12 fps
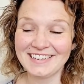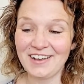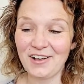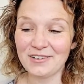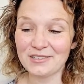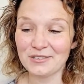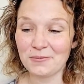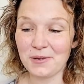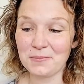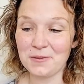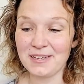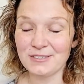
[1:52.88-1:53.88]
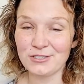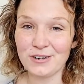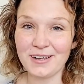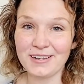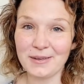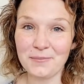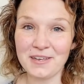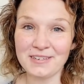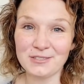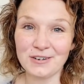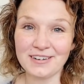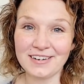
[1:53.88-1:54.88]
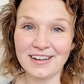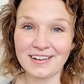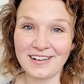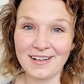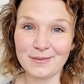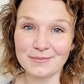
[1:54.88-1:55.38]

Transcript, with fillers: also, I'm on Patreon at patreon.com